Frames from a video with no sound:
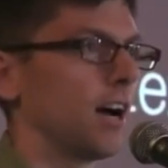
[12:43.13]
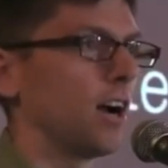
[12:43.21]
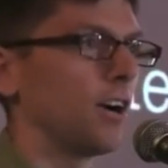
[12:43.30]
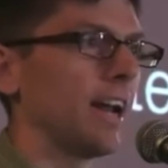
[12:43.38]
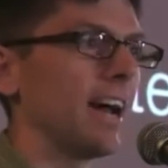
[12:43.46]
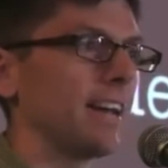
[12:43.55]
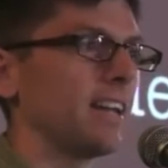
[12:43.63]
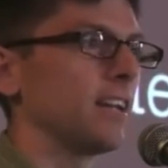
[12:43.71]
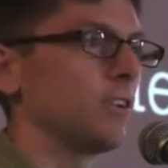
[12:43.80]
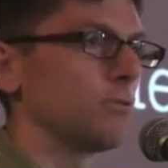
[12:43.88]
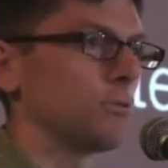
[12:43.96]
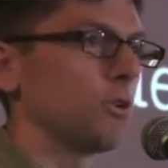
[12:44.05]
are not in
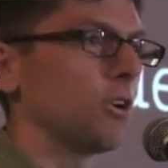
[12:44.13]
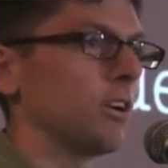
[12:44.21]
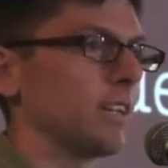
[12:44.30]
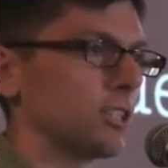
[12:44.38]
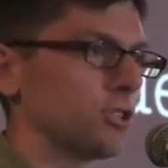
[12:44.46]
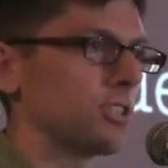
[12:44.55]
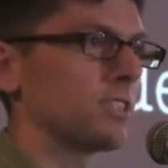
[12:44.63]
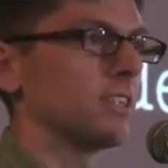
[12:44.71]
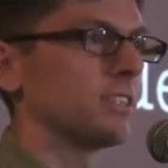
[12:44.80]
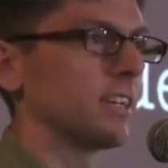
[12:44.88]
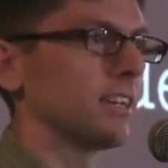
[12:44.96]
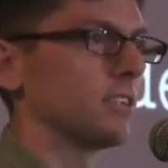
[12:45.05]
it for
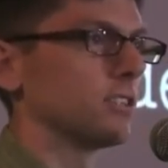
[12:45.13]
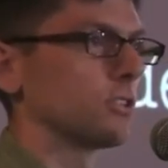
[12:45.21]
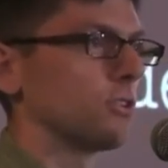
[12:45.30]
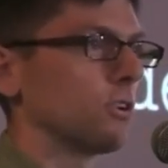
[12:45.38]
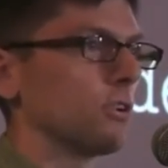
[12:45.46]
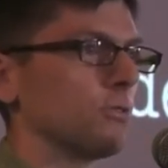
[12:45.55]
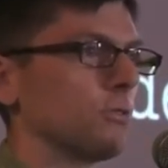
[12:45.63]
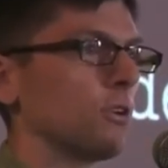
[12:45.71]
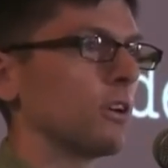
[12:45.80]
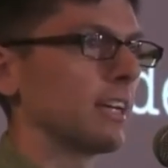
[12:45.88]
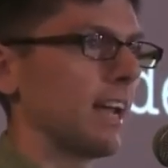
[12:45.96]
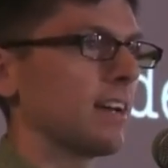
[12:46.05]
electricity sales or
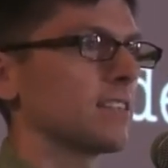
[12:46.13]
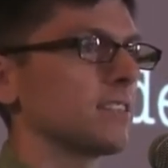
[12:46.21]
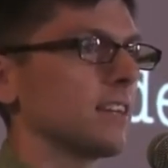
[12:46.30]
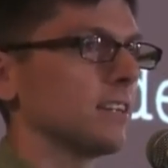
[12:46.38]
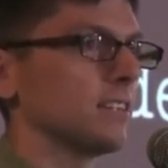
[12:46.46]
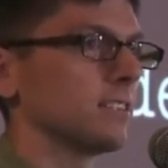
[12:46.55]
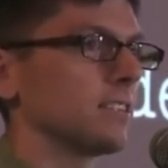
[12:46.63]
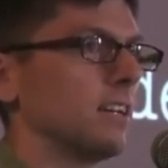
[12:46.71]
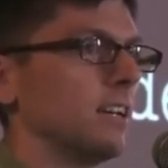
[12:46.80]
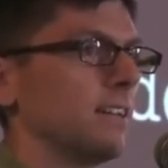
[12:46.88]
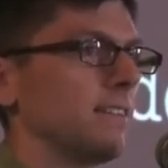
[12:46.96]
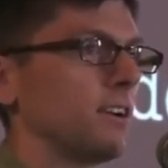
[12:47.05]
for gas sales.
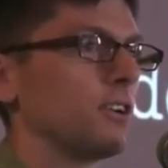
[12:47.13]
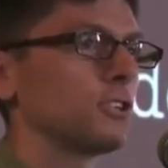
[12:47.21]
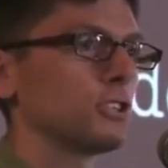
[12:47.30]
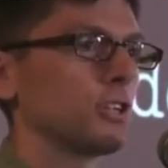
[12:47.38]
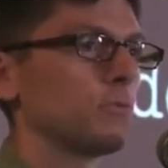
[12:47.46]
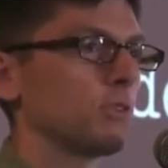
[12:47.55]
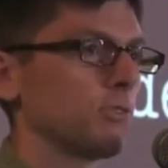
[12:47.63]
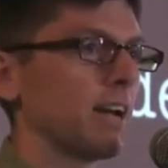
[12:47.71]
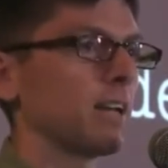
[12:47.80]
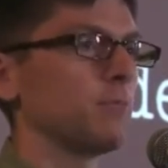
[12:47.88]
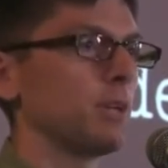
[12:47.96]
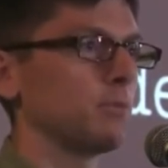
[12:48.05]
They're interested in
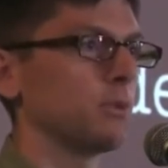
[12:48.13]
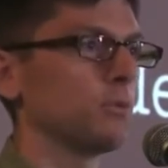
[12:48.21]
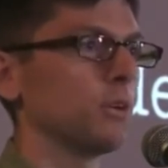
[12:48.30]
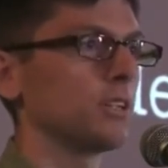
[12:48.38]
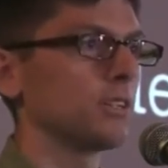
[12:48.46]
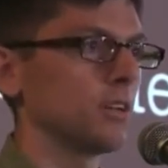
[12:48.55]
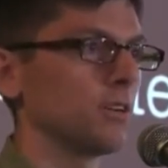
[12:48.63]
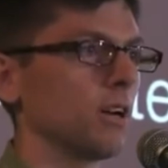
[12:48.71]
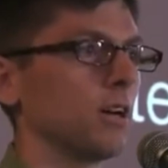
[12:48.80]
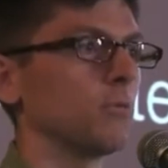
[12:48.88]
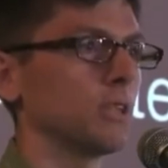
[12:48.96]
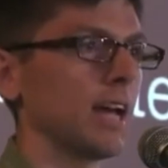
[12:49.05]
providing people with
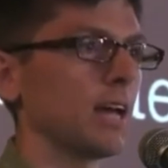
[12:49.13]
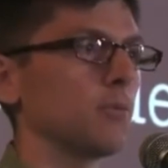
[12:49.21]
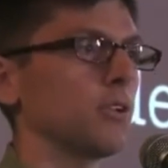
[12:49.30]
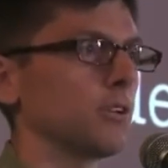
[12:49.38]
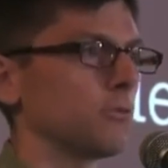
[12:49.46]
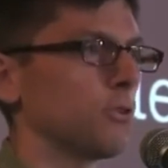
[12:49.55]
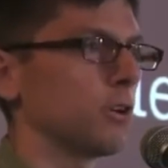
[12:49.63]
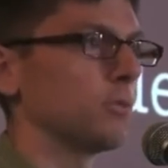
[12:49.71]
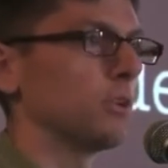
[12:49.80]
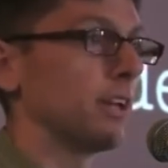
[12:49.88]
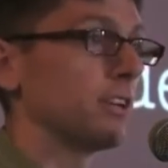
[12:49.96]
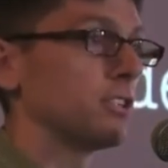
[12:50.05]
reliable and
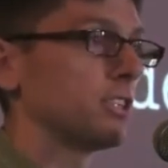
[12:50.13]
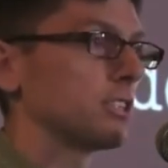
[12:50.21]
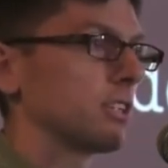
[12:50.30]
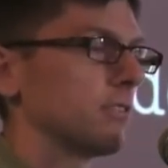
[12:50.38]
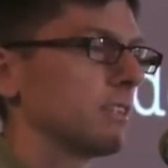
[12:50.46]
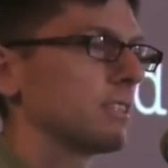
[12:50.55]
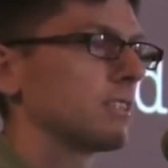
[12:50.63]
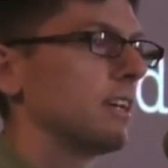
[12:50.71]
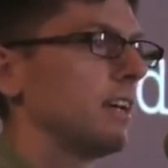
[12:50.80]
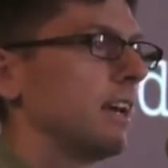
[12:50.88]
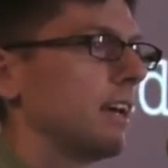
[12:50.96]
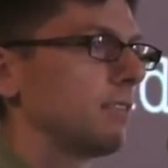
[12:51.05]
affordable energy service.
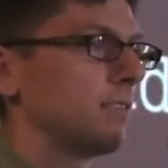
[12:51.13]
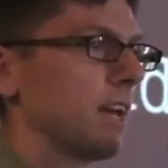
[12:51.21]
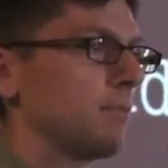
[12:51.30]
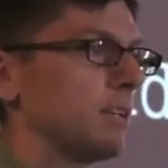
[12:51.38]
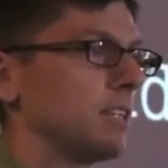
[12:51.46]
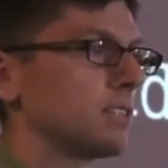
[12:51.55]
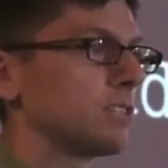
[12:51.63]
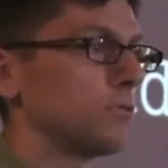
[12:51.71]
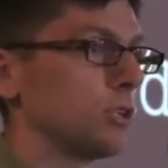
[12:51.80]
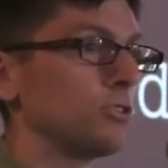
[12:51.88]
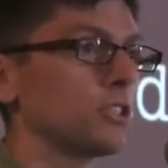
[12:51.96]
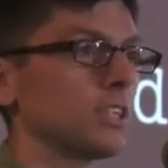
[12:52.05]
And if that means
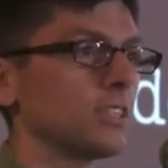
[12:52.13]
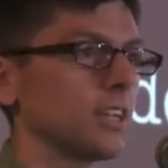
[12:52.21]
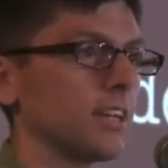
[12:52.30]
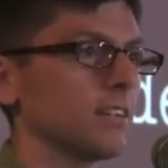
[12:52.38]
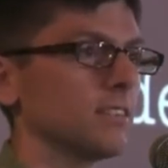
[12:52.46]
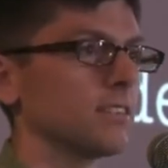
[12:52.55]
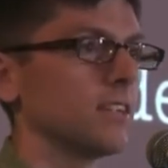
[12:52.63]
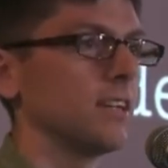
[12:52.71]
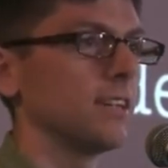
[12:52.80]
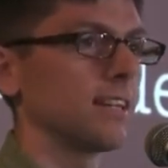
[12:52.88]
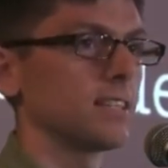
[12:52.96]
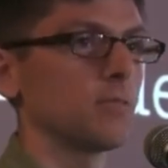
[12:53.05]
reducing sales,
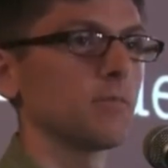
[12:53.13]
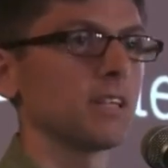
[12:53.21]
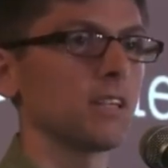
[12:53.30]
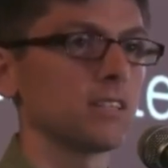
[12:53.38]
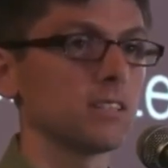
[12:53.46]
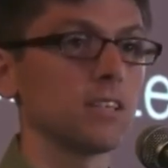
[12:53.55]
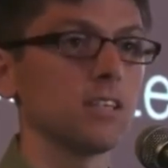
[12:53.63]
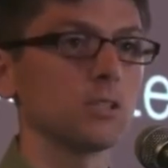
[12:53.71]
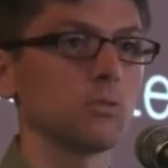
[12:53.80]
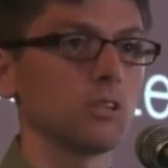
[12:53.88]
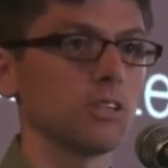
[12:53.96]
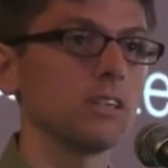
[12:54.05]
that's something that a city
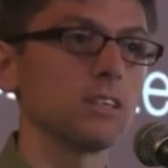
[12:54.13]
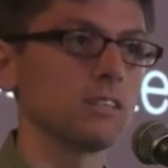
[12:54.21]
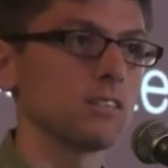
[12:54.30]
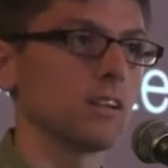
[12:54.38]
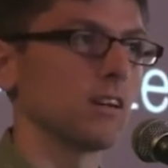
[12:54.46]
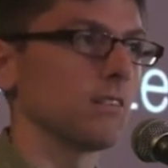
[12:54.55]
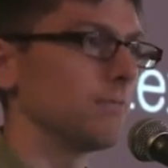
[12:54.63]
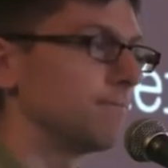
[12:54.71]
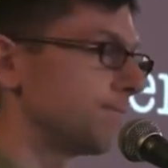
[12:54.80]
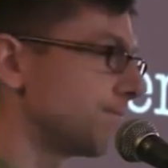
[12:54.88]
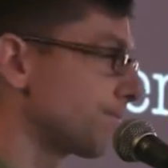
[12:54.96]
is willing to consider.